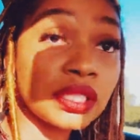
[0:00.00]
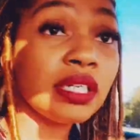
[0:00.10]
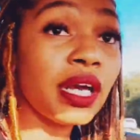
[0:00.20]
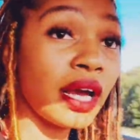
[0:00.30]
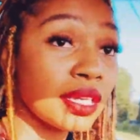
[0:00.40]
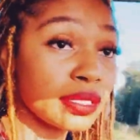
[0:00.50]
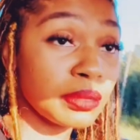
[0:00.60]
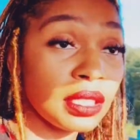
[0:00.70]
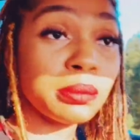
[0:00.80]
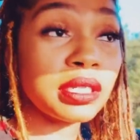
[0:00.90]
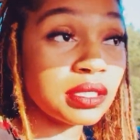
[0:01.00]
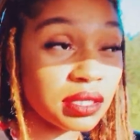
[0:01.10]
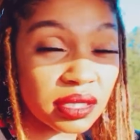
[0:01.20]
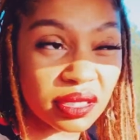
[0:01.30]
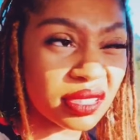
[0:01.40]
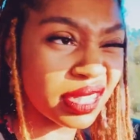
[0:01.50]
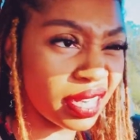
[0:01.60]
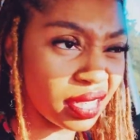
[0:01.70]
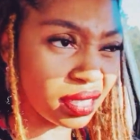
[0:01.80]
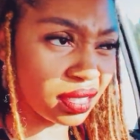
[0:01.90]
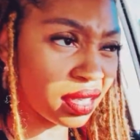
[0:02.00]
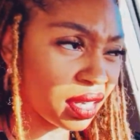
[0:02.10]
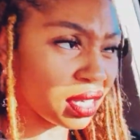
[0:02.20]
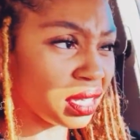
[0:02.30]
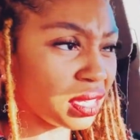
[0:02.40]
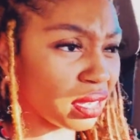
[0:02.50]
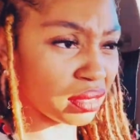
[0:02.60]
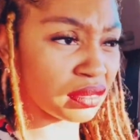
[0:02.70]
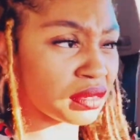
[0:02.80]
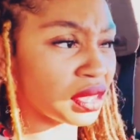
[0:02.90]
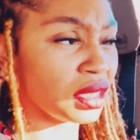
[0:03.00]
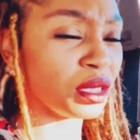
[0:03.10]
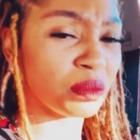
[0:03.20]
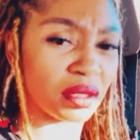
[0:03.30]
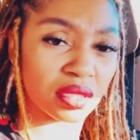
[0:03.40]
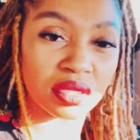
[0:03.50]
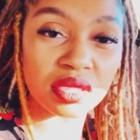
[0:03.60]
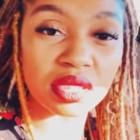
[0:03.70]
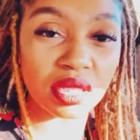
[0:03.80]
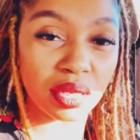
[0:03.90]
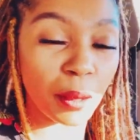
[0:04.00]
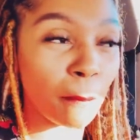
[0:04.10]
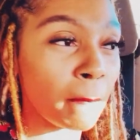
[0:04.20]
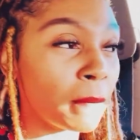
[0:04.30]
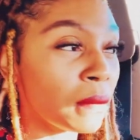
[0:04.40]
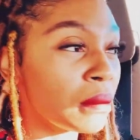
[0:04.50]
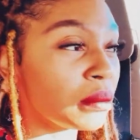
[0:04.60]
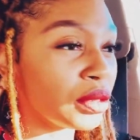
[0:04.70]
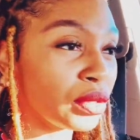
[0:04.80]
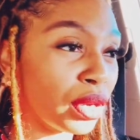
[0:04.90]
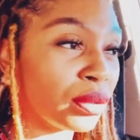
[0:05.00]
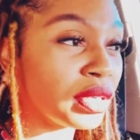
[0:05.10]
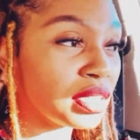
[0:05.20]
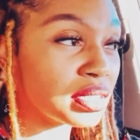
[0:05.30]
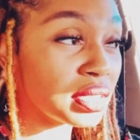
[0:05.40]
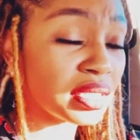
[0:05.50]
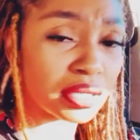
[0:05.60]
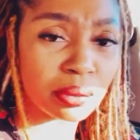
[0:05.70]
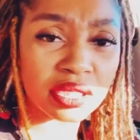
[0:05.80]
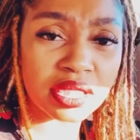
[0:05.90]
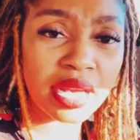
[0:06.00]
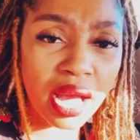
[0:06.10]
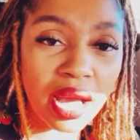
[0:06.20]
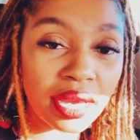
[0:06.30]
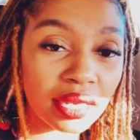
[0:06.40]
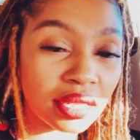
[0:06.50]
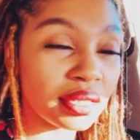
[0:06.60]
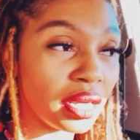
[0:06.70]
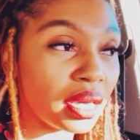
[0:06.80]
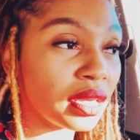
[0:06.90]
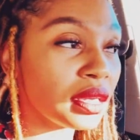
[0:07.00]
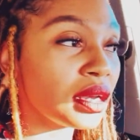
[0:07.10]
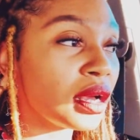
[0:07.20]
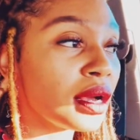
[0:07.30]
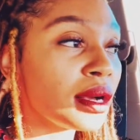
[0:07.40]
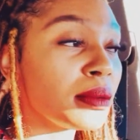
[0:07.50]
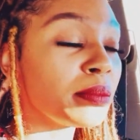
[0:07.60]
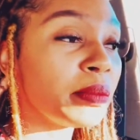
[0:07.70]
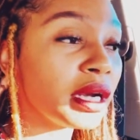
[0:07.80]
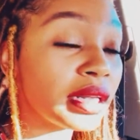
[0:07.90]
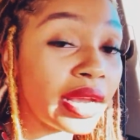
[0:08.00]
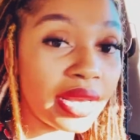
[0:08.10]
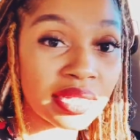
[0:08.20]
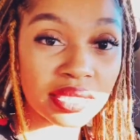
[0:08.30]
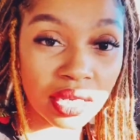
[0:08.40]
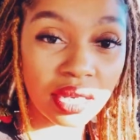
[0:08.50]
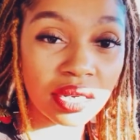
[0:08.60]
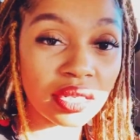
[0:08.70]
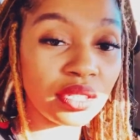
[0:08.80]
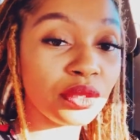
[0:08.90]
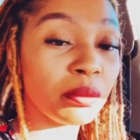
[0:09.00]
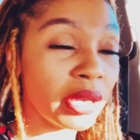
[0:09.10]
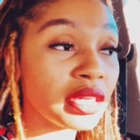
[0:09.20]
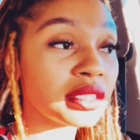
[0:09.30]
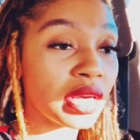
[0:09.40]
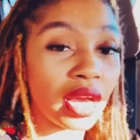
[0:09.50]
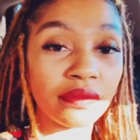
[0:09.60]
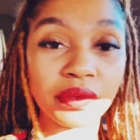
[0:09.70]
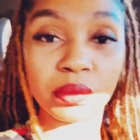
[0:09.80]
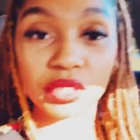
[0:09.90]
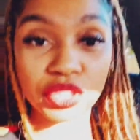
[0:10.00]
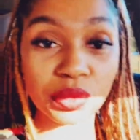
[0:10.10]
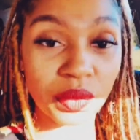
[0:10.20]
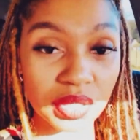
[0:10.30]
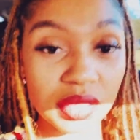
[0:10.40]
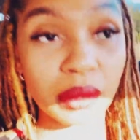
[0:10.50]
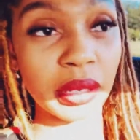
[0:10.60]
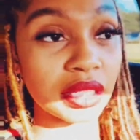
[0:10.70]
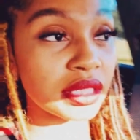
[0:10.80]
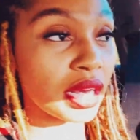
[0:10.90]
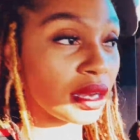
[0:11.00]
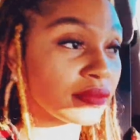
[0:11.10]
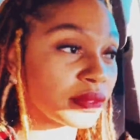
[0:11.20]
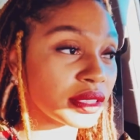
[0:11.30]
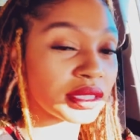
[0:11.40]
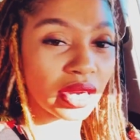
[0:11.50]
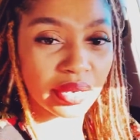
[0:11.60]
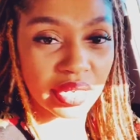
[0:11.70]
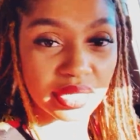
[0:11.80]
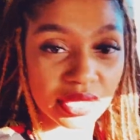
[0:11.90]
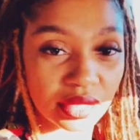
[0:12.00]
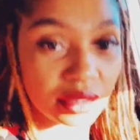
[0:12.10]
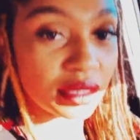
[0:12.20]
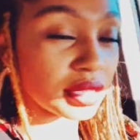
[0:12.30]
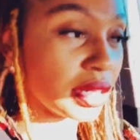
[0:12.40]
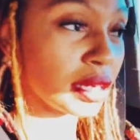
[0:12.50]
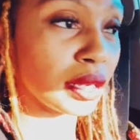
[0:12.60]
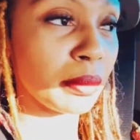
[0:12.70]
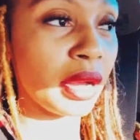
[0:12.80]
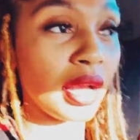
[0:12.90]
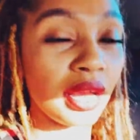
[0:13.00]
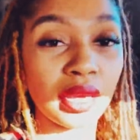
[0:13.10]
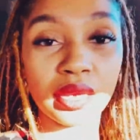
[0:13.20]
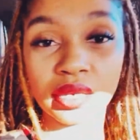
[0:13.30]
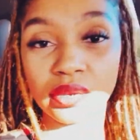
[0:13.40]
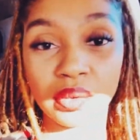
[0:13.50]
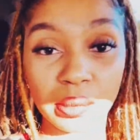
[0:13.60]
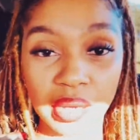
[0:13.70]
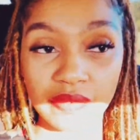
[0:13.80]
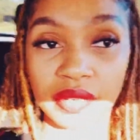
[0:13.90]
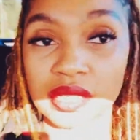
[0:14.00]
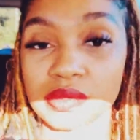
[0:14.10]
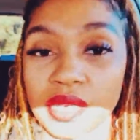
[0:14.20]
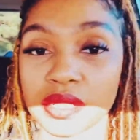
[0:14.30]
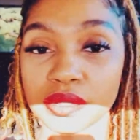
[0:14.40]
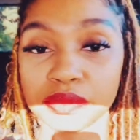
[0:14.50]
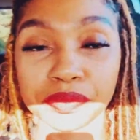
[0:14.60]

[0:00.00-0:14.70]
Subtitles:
He has many businesses that he owns and he runs, and you know, he's a busy guy. I get that. But like I said, you make time for what you want to make time for. Sorry, that sun is like in my eye, or in my face rather.